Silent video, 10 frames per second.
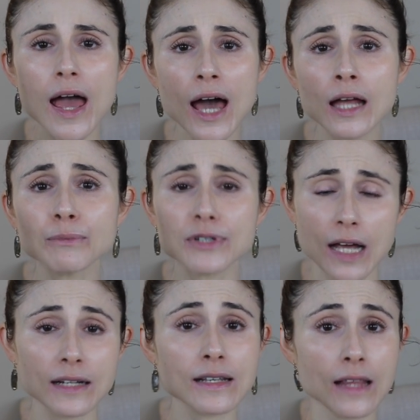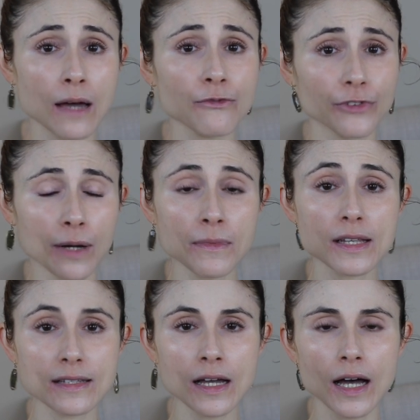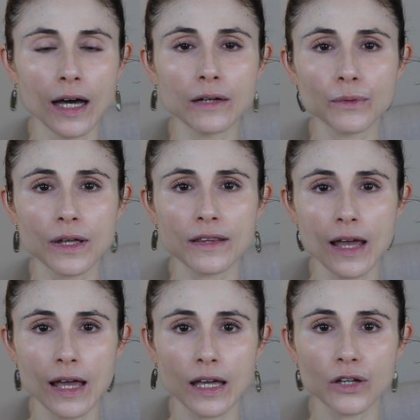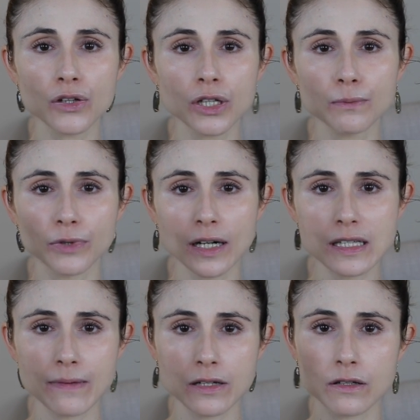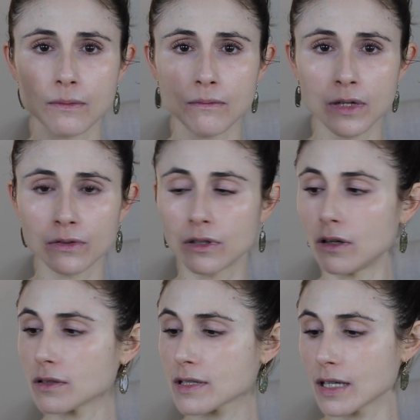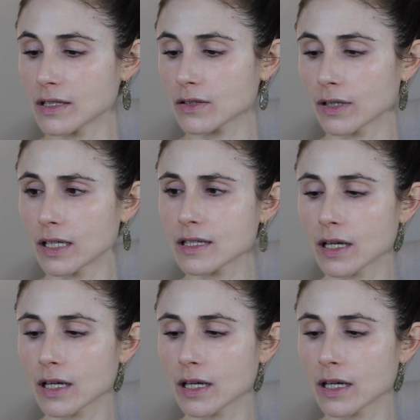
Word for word: and protecting them from the sun with a good broad spectrum mineral sunscreen.